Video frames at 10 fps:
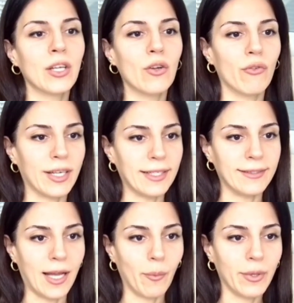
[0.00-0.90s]
For
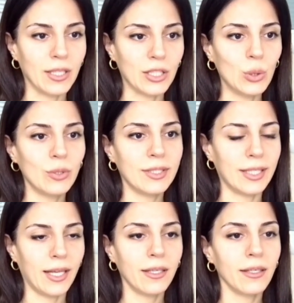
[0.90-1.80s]
example, you see
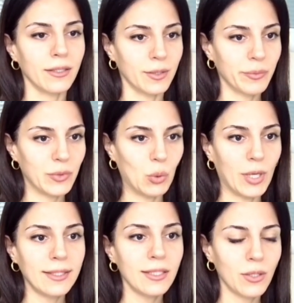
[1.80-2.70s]
here the
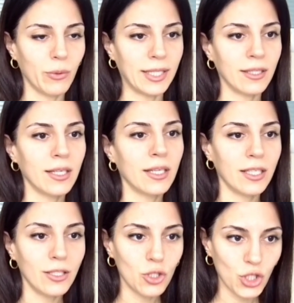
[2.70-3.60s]
white's queen
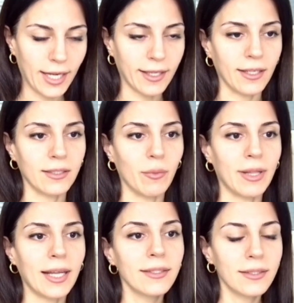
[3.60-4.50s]
is checking the
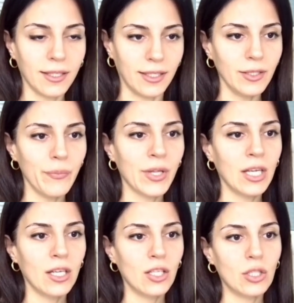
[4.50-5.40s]
black's king,
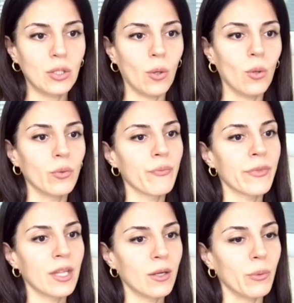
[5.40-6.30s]
so
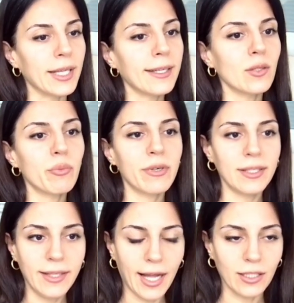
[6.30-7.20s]
we can
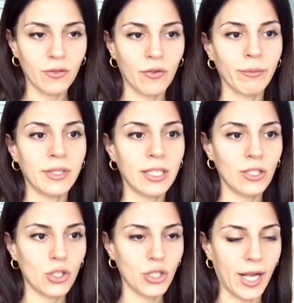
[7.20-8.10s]
protect from this
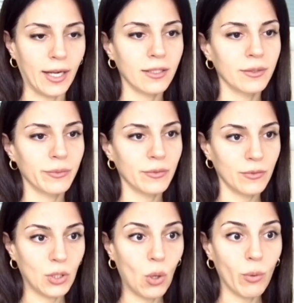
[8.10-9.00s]
check
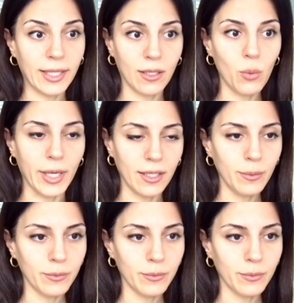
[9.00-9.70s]
going away,